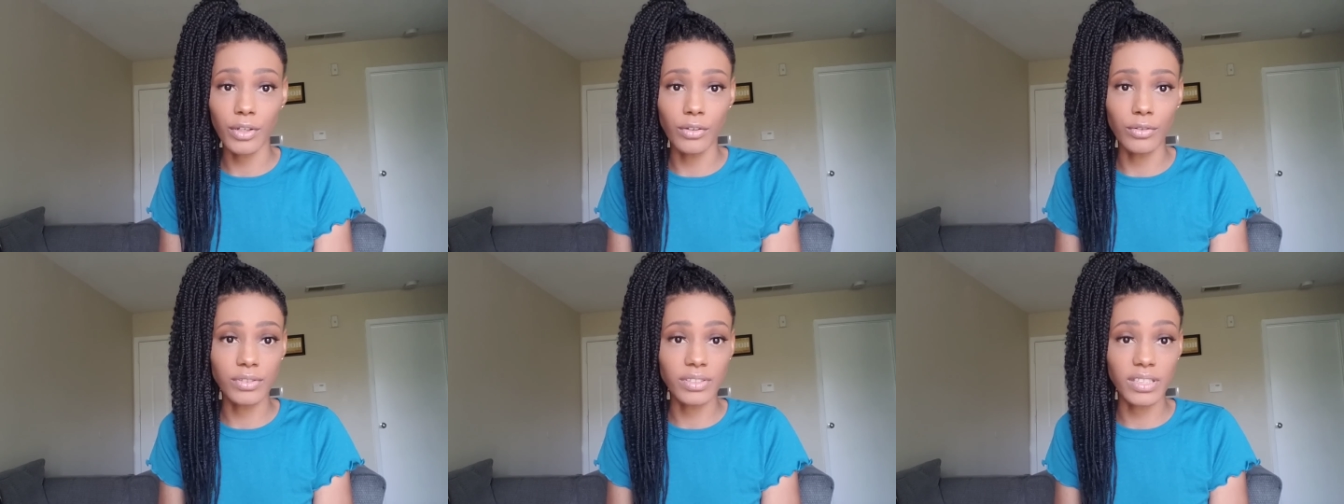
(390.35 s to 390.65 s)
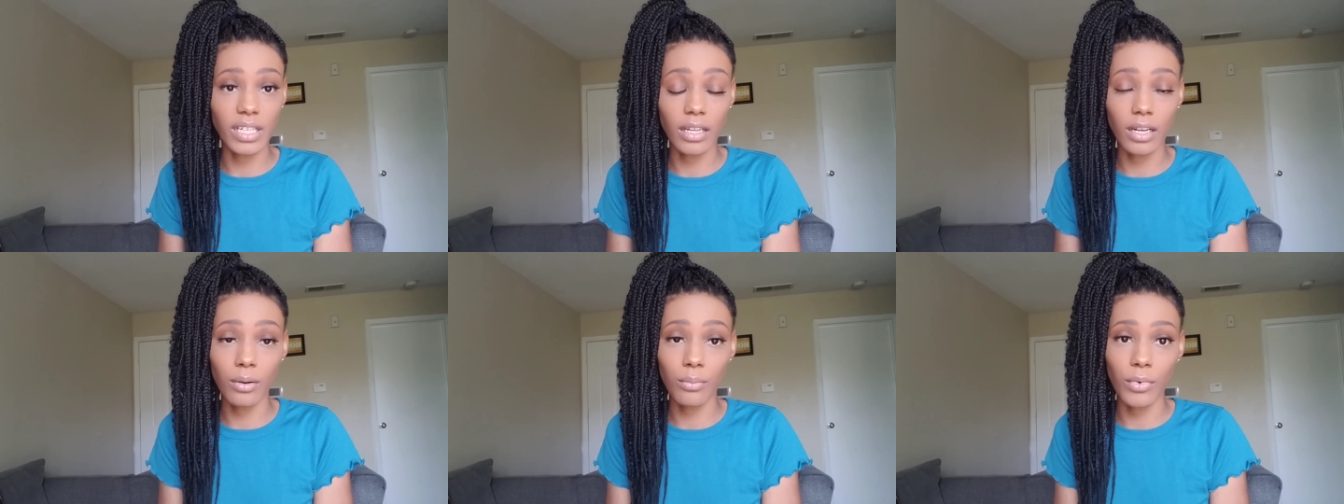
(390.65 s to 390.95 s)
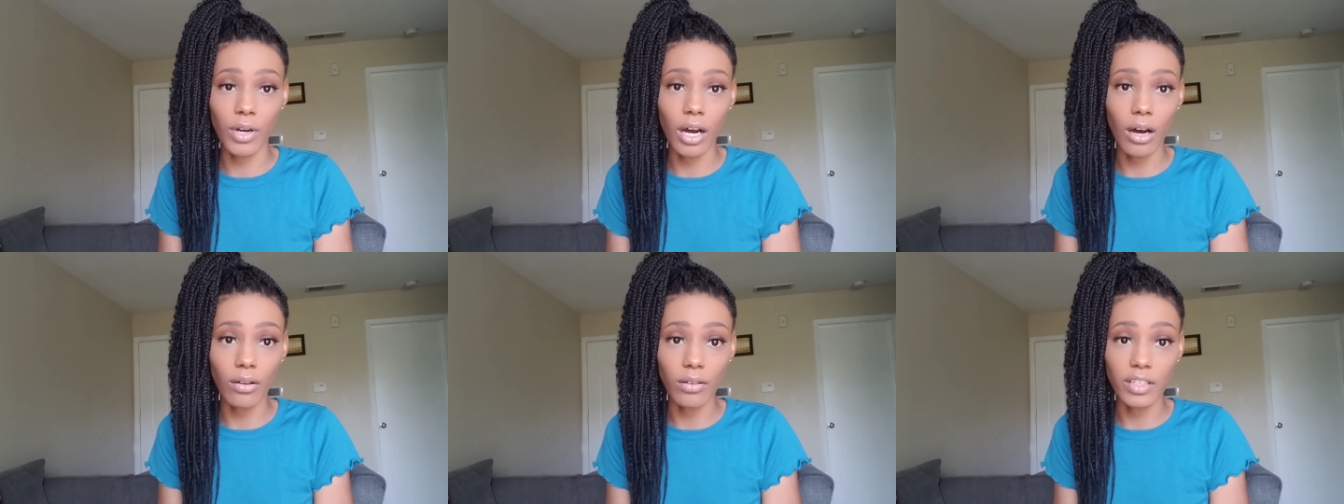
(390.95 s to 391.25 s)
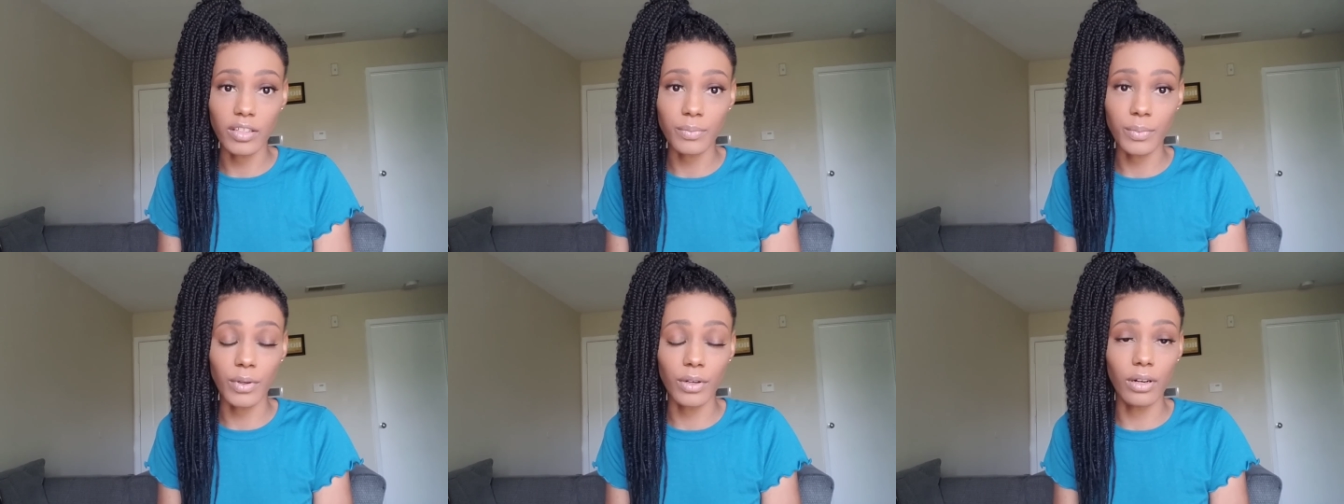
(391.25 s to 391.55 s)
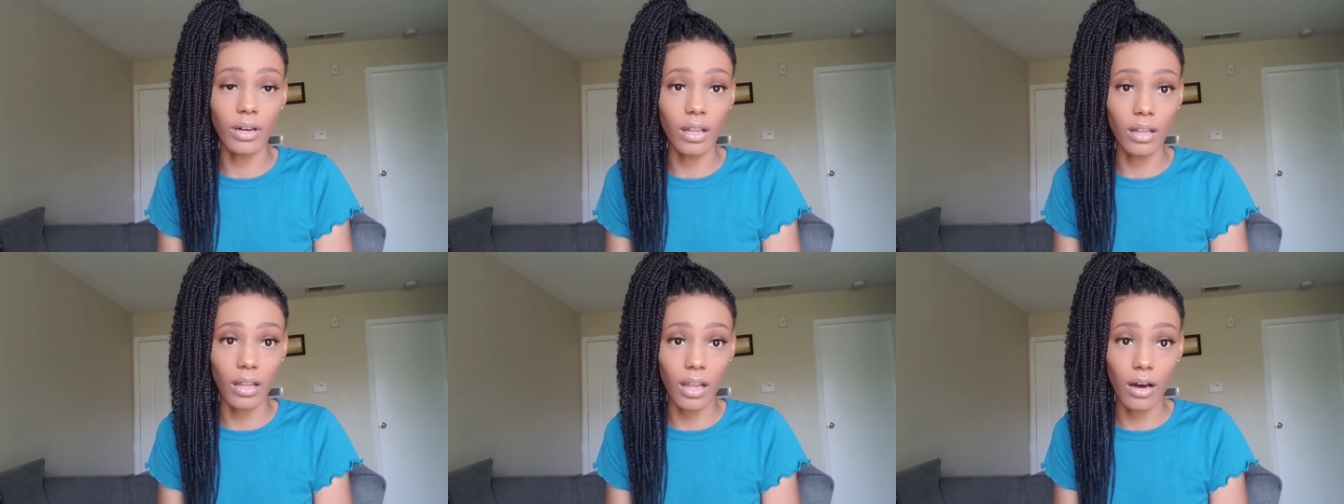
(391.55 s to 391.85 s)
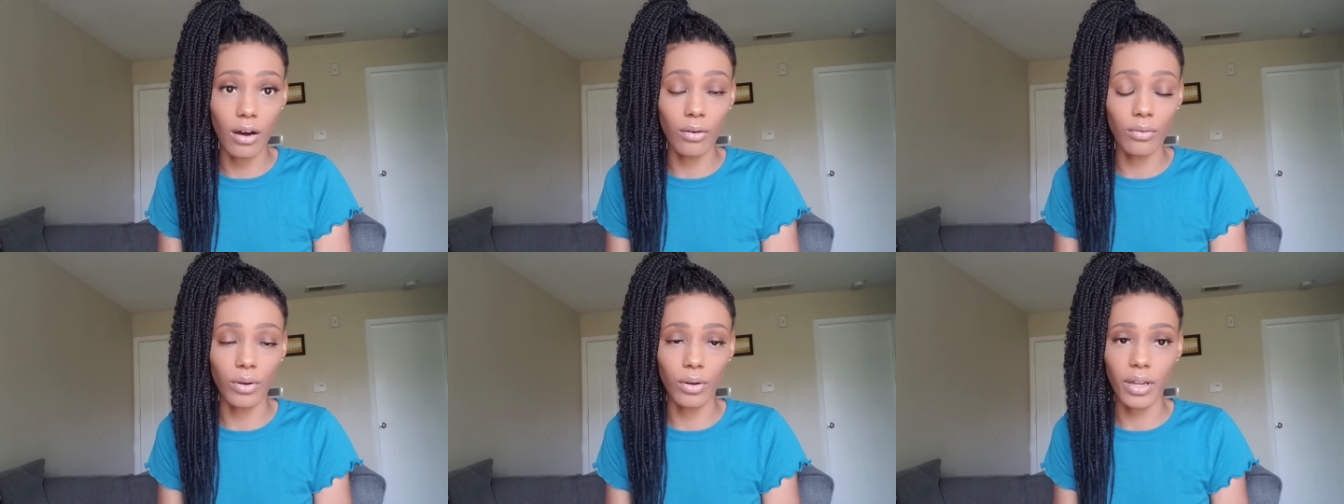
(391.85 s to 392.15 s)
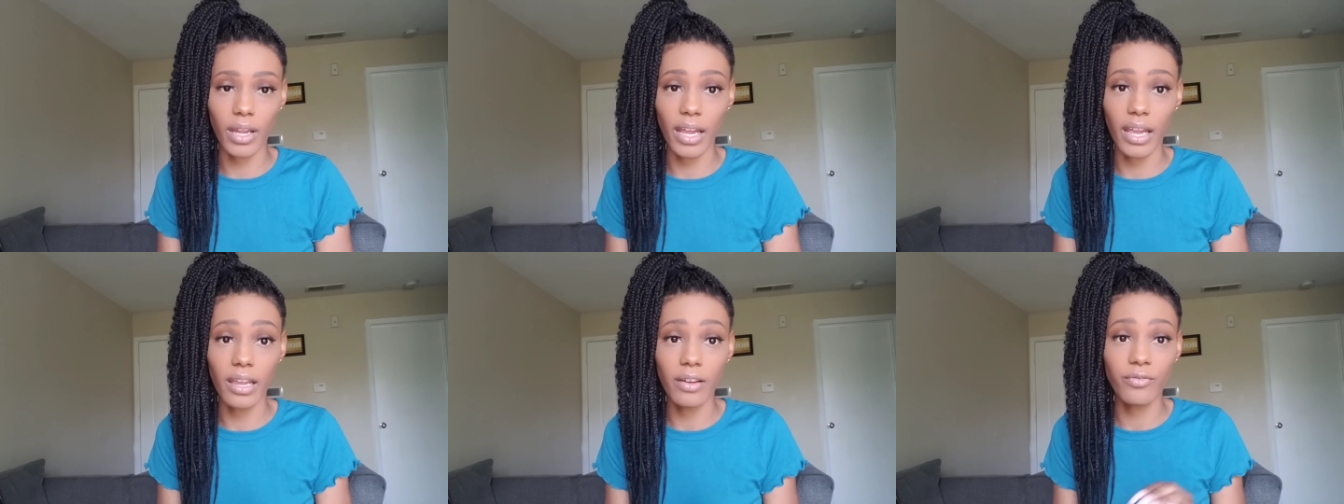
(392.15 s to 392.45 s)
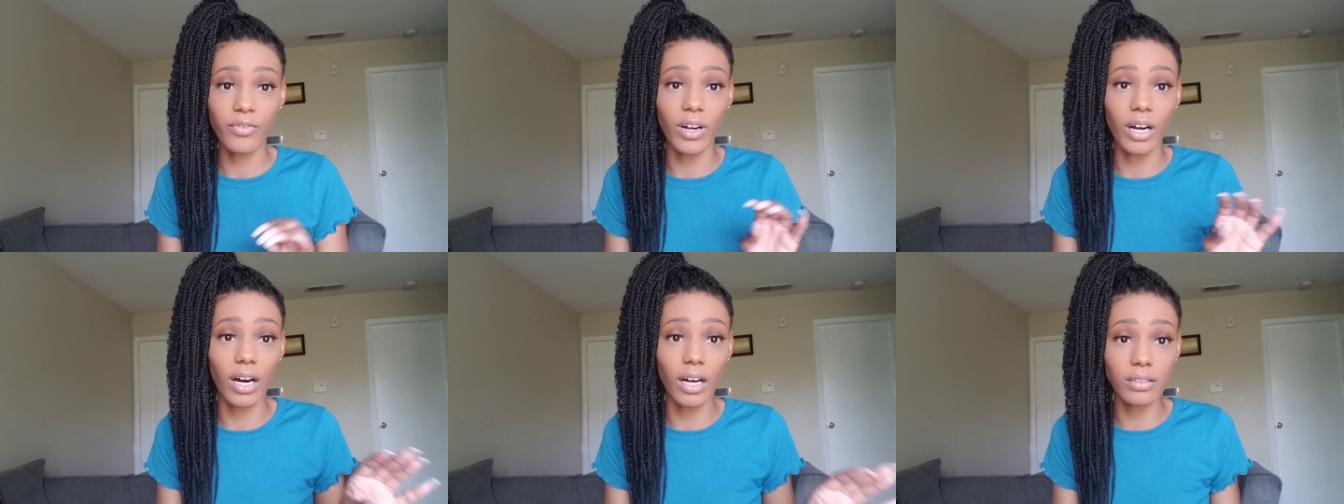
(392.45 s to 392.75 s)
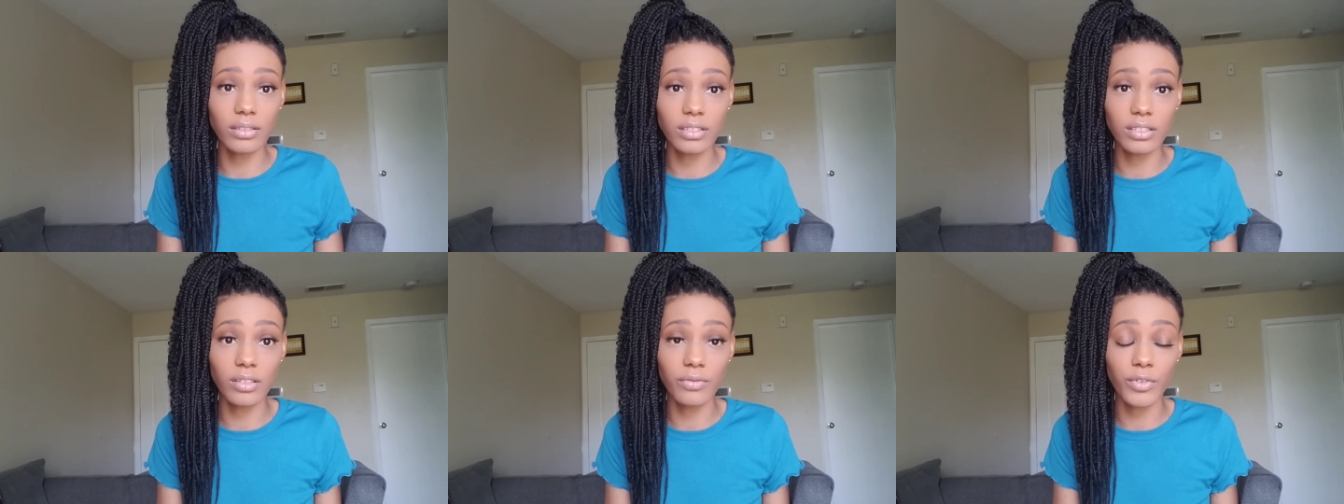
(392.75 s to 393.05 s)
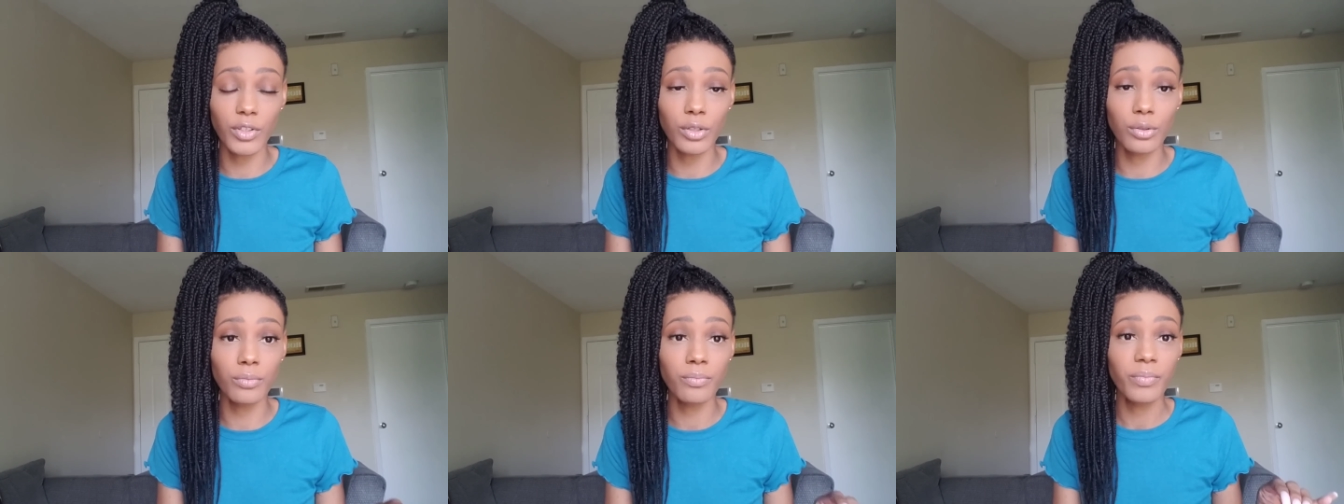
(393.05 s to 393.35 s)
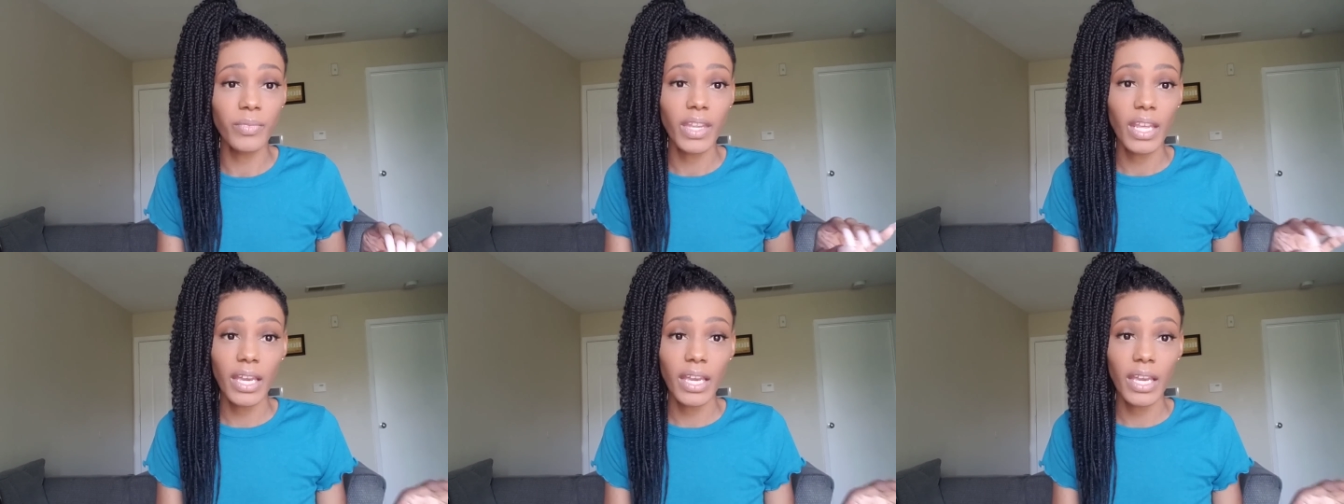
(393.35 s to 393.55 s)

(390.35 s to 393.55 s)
You studying with Holy Spirit alone, okay? For others of you, you.